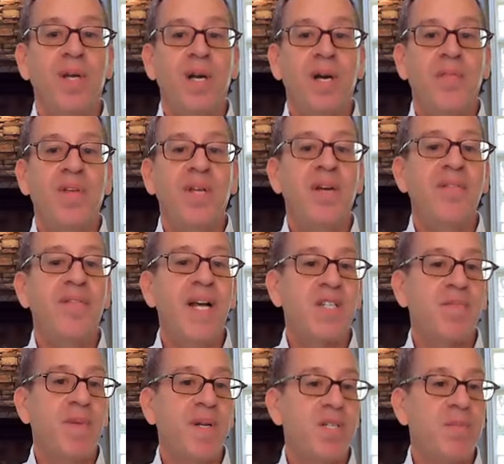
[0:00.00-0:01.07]
of the
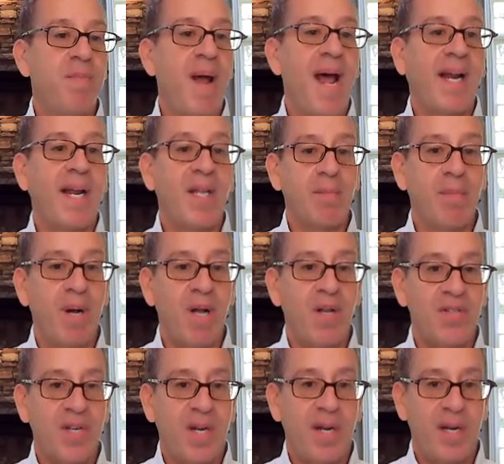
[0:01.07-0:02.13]
investments backing the
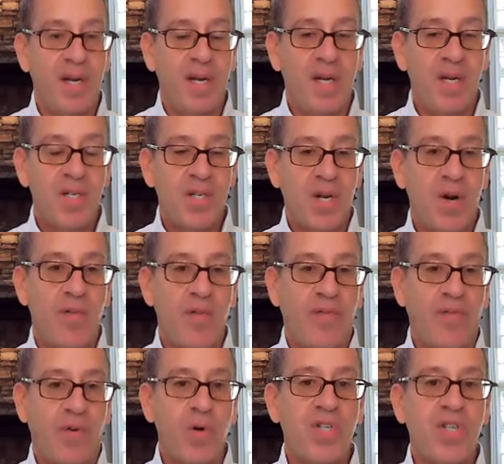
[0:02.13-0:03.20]
policy. So
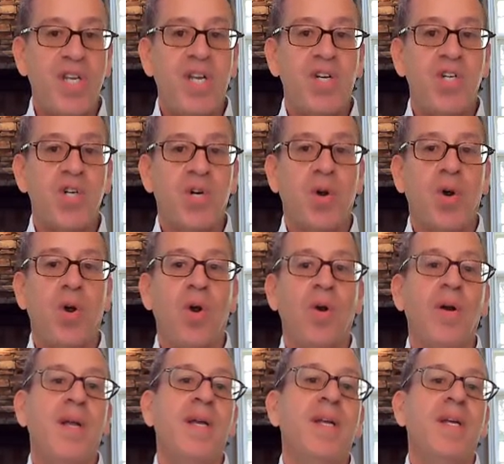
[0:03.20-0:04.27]
first, the
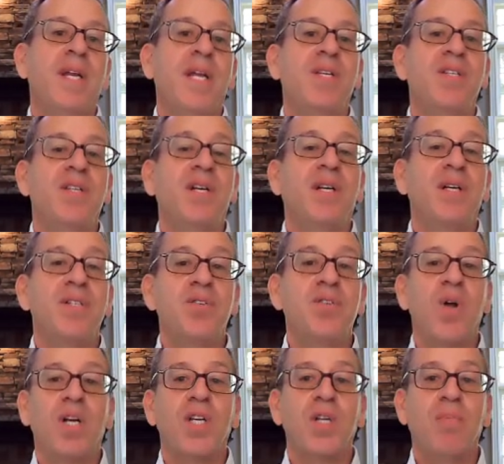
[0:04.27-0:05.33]
insurer needs to
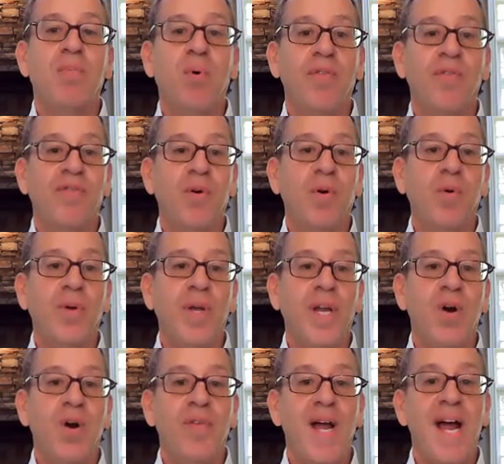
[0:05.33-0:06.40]
construct a
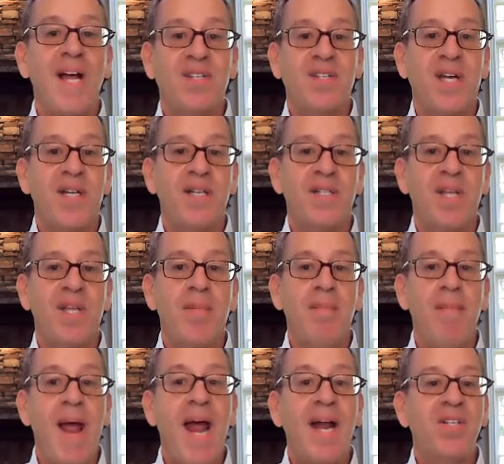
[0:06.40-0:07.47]
portfolio of assets that
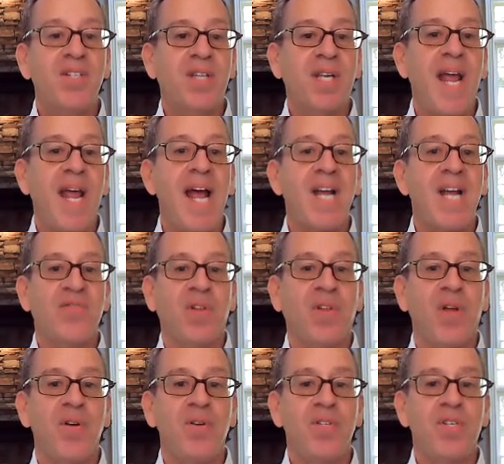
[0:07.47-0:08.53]
match the cash
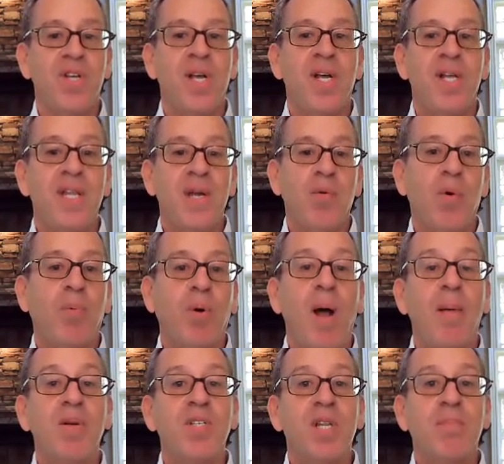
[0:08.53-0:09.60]
flows that were
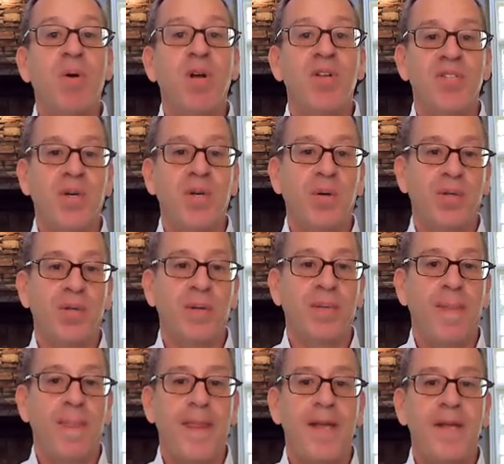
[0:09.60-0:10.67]
promised to the policyholder.
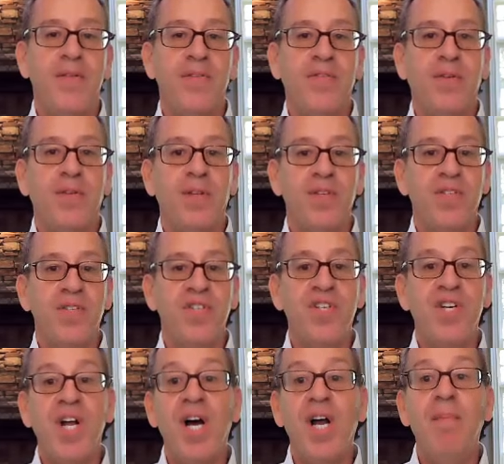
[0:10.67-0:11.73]
So this
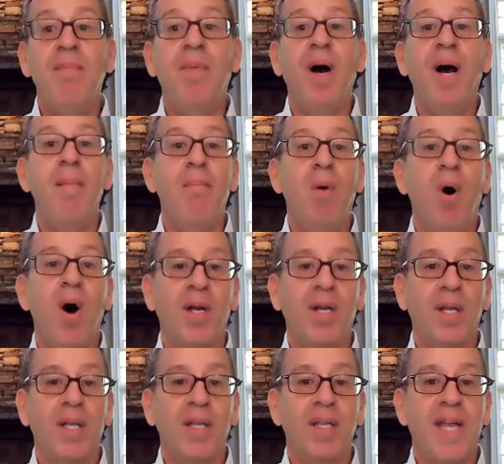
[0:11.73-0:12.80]
is done by
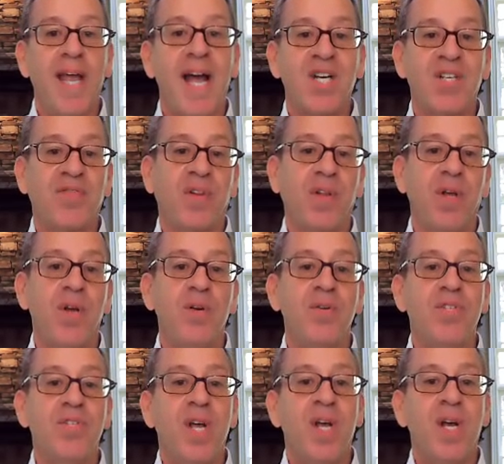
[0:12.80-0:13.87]
modeling the cash
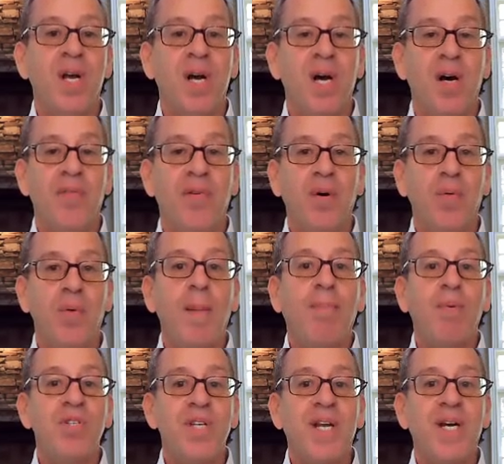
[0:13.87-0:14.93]
flows of a
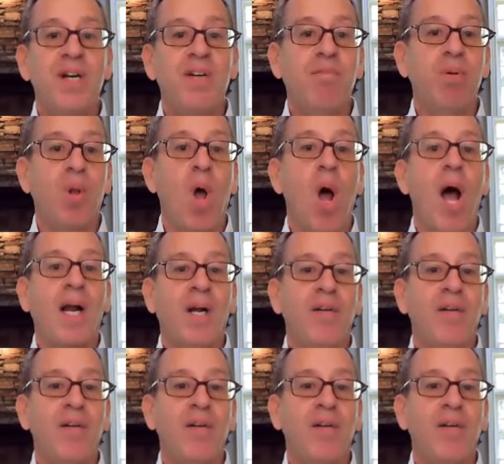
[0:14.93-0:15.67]
representative block